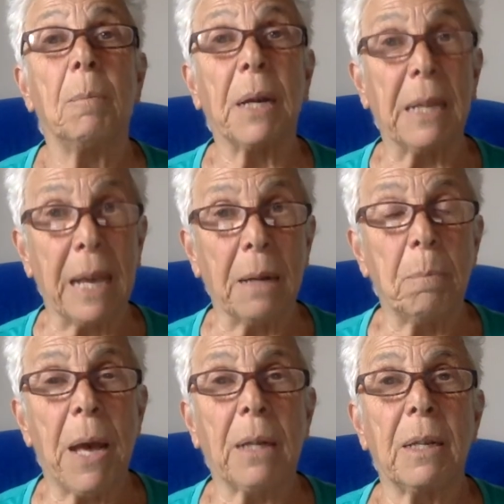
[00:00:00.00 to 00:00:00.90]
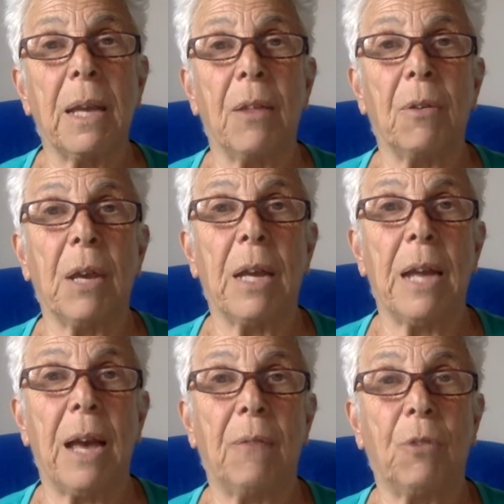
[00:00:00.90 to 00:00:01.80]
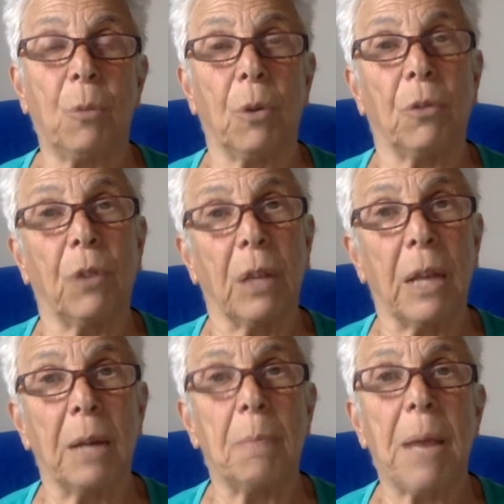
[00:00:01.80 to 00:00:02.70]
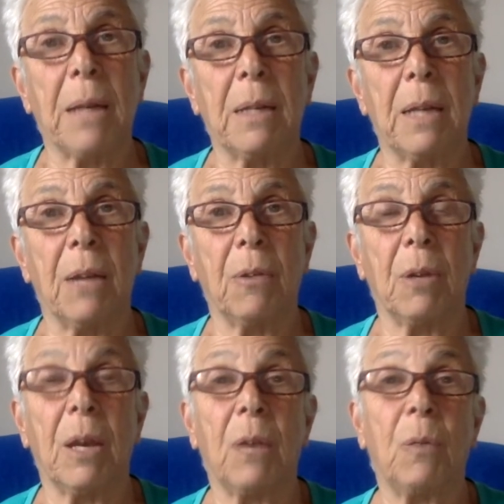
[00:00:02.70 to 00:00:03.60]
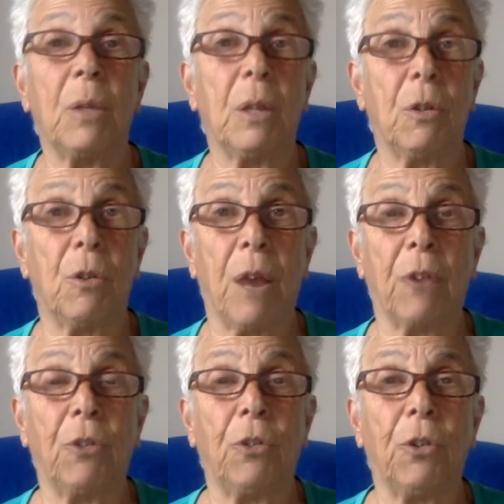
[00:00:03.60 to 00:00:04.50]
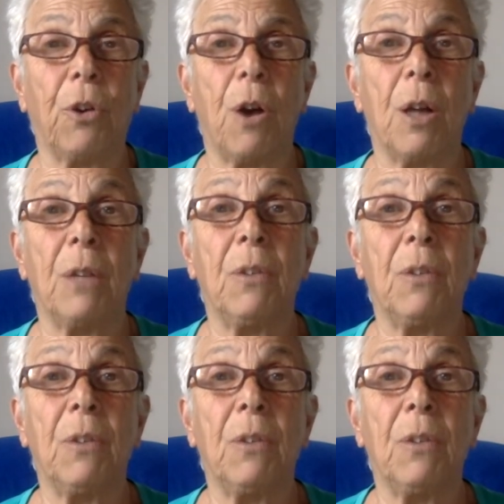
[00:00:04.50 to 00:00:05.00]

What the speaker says: but get it back together again afterwards, and get it back together again when the contractions are gone.